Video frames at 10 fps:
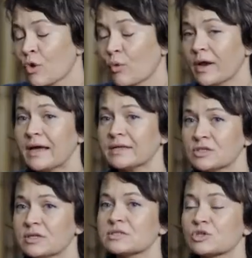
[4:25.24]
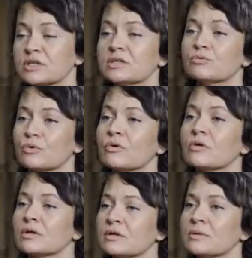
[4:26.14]
Well, actually, it's a key role
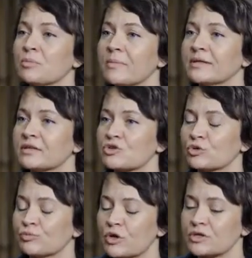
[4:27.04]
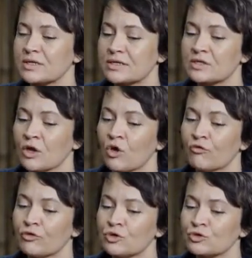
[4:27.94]
in the implementation process.
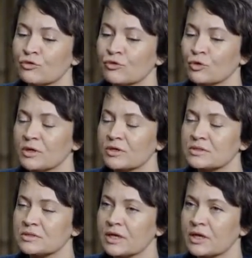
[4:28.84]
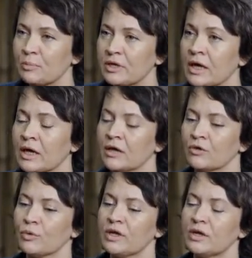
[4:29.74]
First of all, because it's going to be
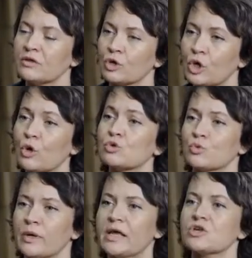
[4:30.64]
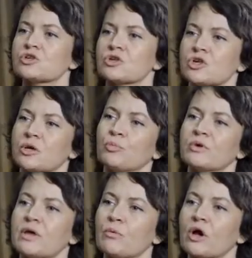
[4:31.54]
really the close relationship
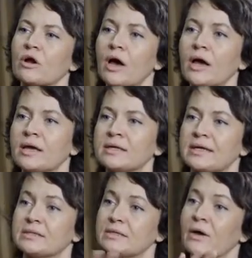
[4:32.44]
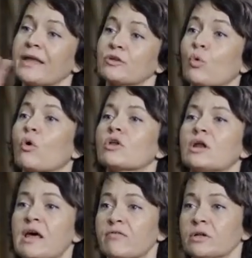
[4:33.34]
with our client at a headquarter
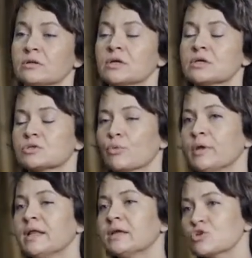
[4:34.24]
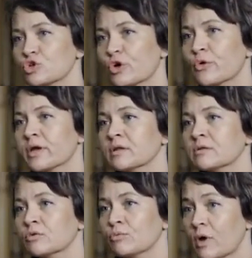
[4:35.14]
level. So really ensuring
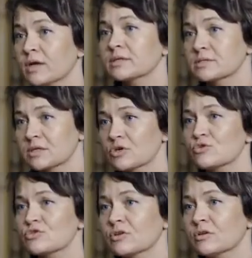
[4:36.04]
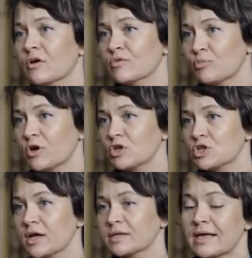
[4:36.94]
the right execution of the
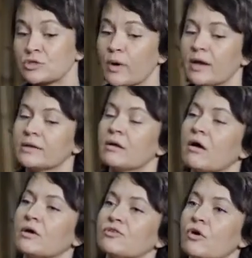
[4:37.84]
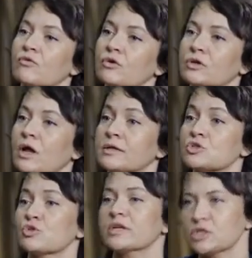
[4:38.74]
project as well in light of the client
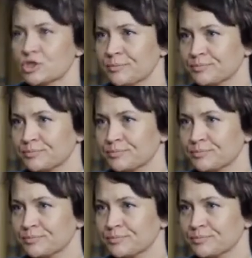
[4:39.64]
strategy